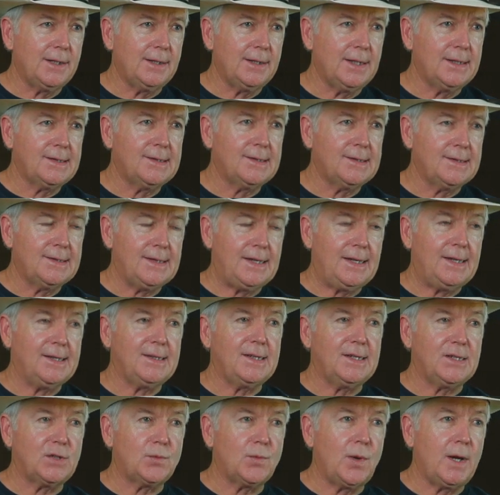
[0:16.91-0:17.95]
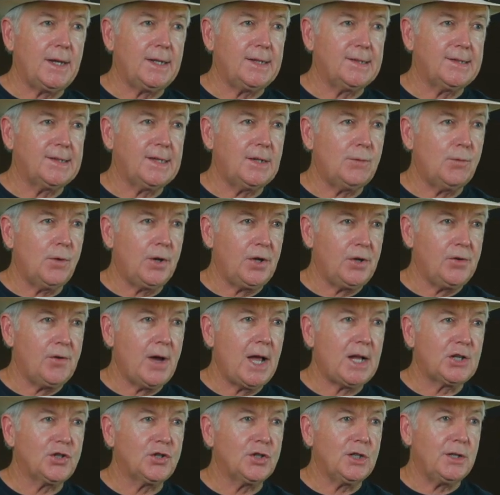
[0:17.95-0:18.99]
and this is the easiest way to see where you
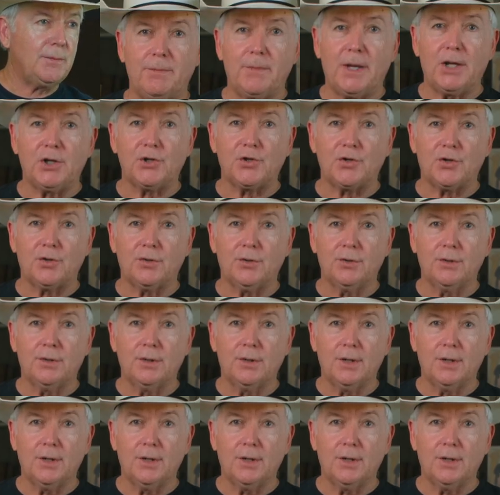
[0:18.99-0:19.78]
actually measure